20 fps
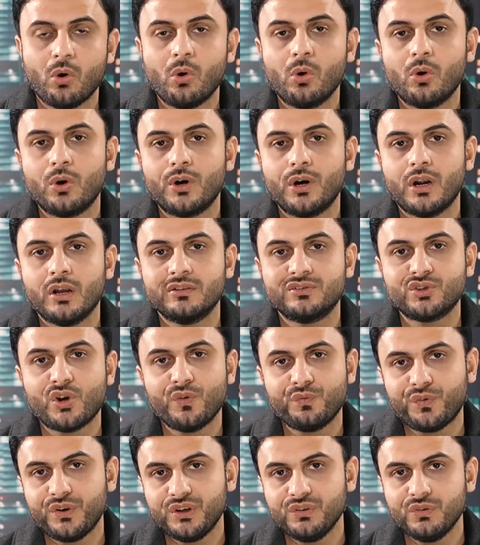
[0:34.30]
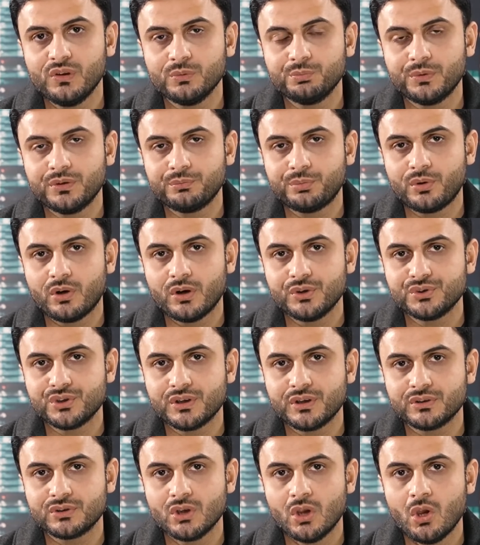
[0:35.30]
or a software development
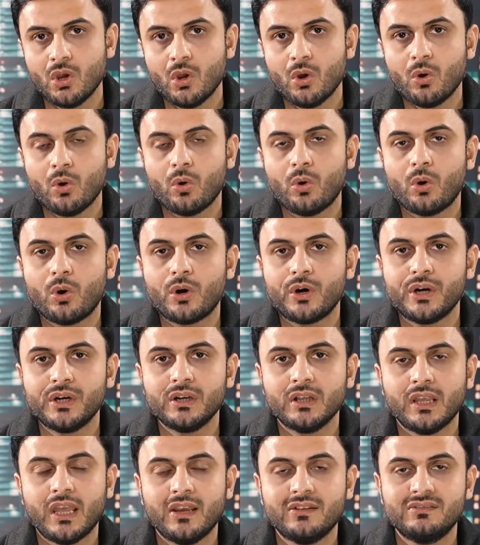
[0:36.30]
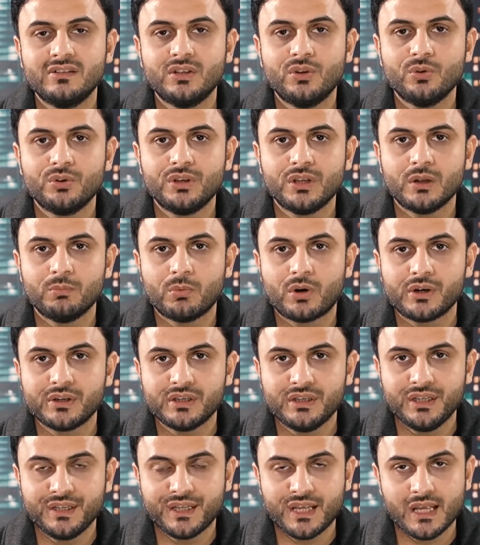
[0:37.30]
project, or executing a
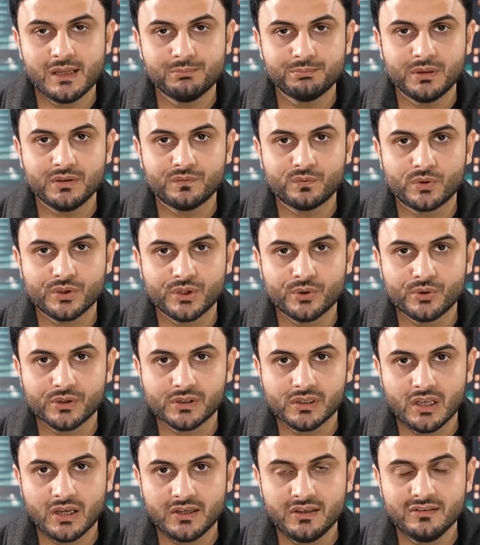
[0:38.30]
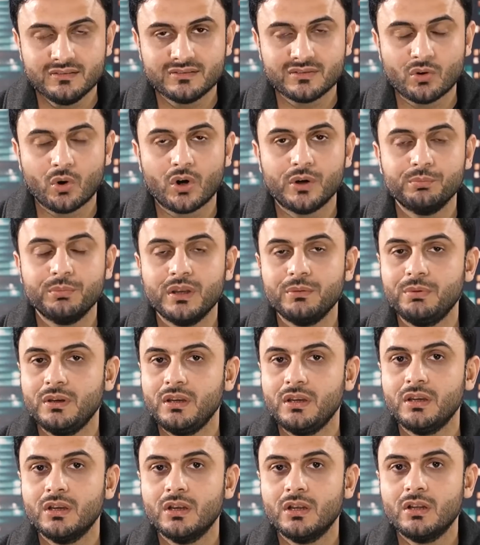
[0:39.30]
marketing campaign for your clients, or
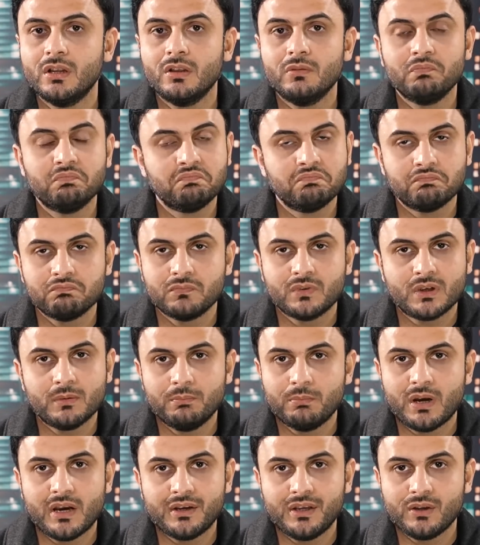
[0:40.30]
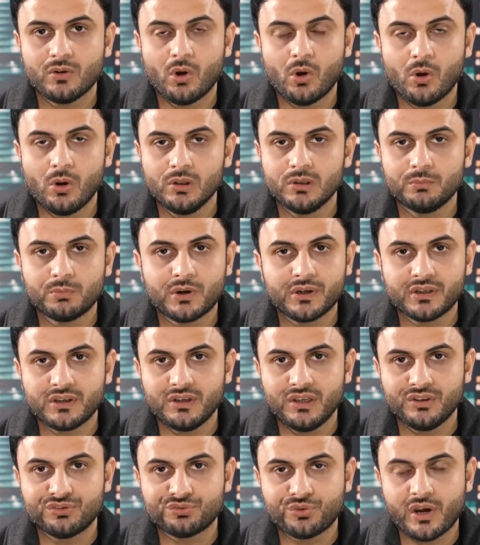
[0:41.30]
maybe combining all the
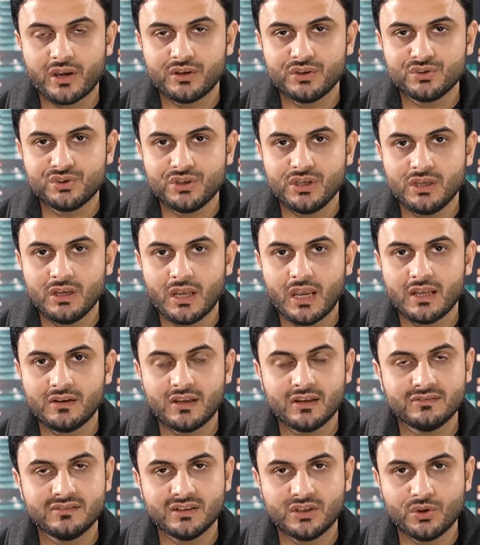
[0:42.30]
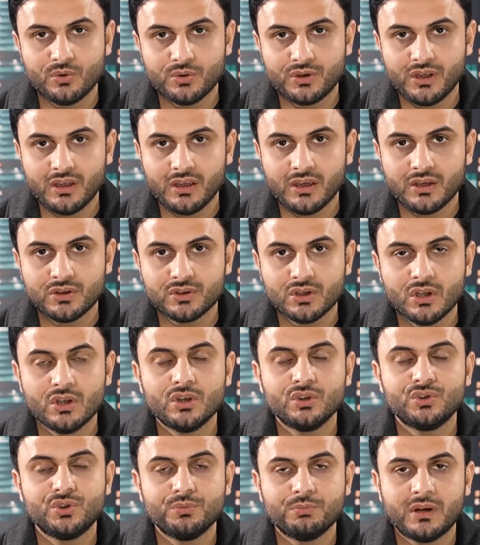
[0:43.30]
marketing strategy and executing it.
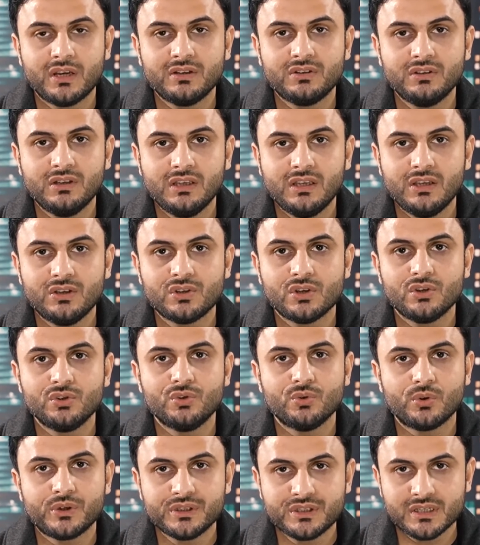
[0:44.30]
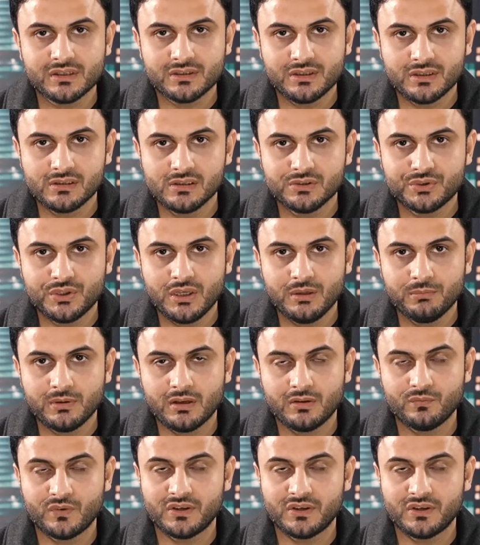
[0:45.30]
You might need your technical team. And